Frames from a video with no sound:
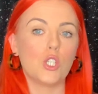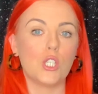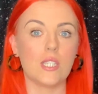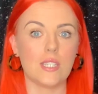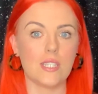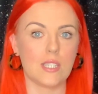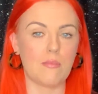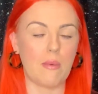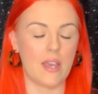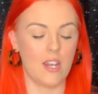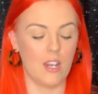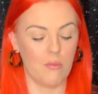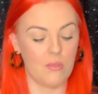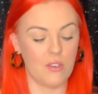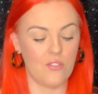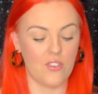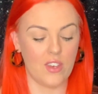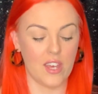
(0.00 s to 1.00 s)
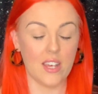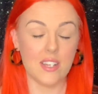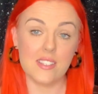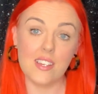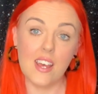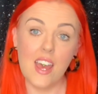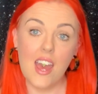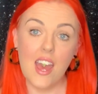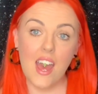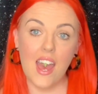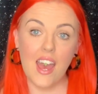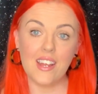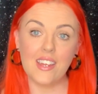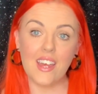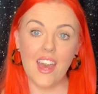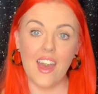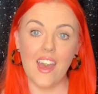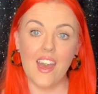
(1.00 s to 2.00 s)
cheesy smile on my face. And
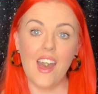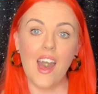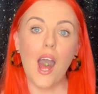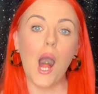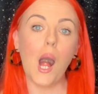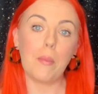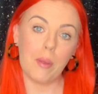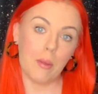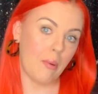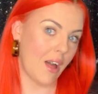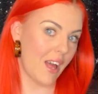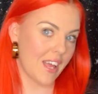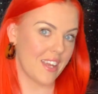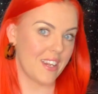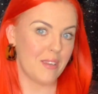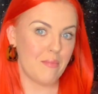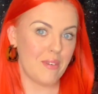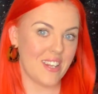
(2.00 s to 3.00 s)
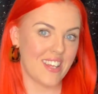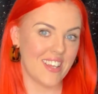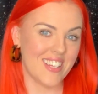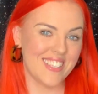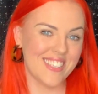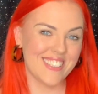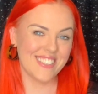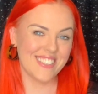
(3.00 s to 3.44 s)
yeah, I'll be back in a minute.